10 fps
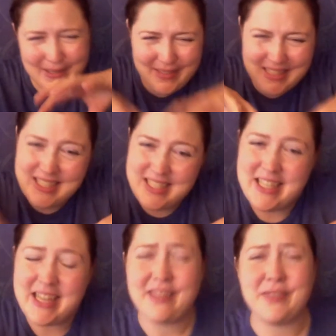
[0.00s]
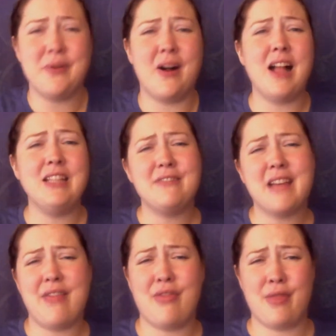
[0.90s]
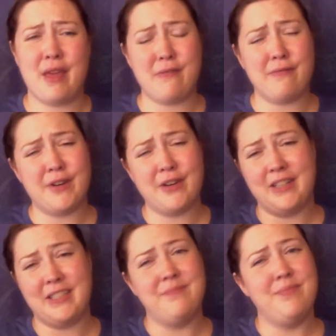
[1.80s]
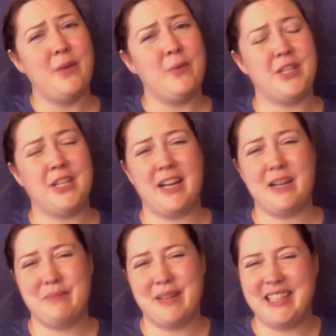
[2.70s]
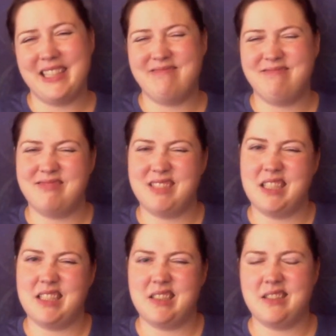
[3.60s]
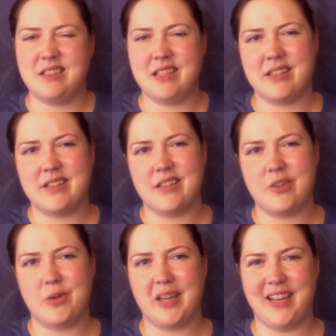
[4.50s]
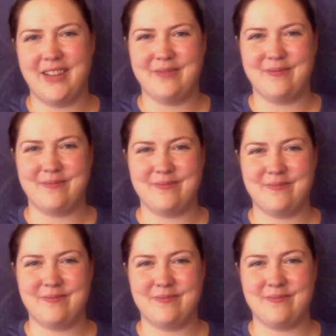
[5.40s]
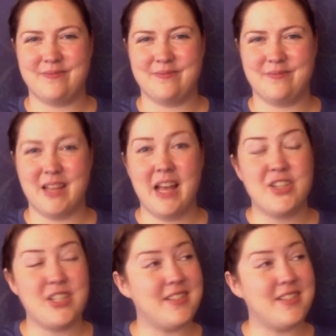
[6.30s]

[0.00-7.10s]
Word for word: and dig through all of that thick fur, and when she got a bite, tasted okay. She